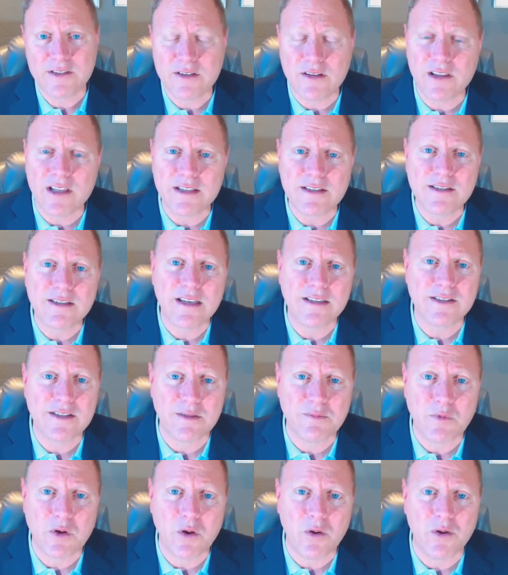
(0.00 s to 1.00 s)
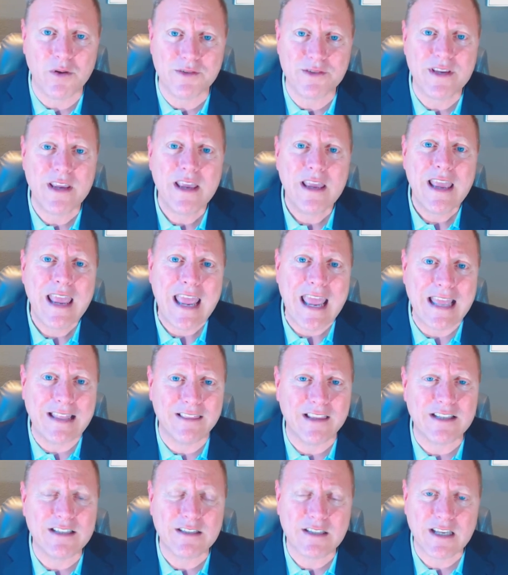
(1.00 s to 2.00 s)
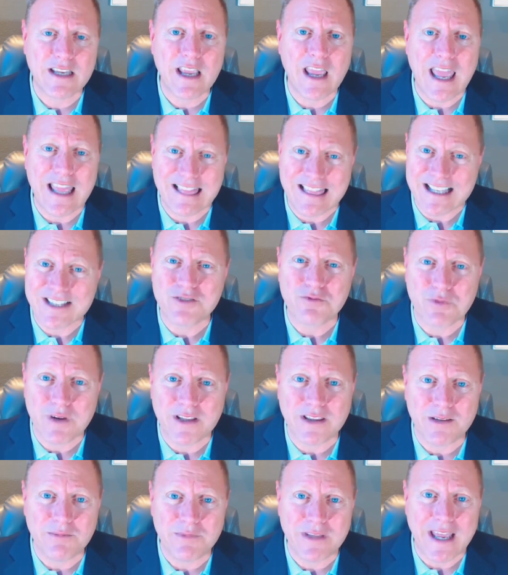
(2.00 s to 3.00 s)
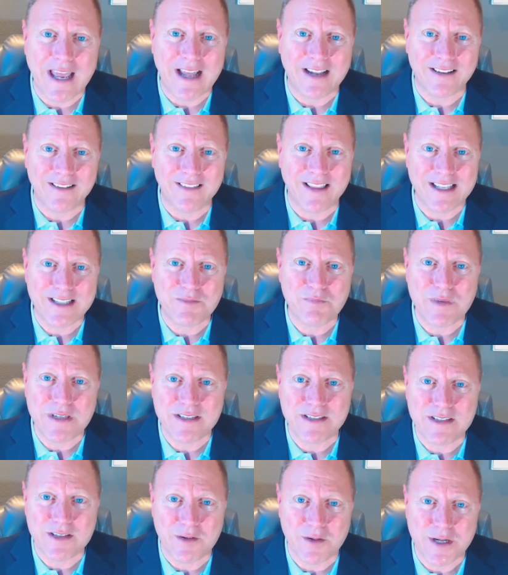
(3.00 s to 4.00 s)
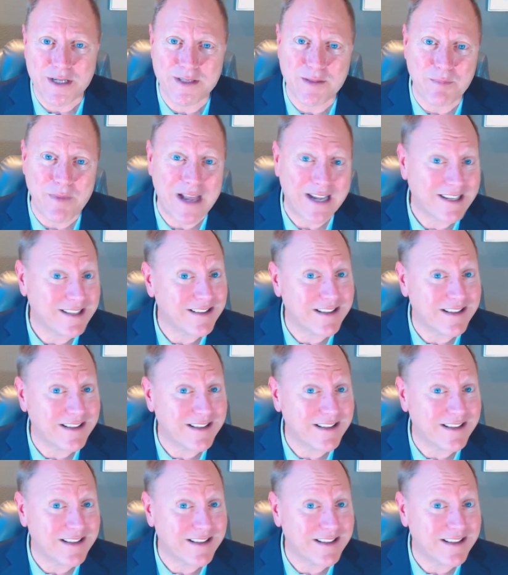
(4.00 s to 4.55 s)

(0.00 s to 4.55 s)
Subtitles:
So let's set some goals, and let's write them down, and let's be serious about it.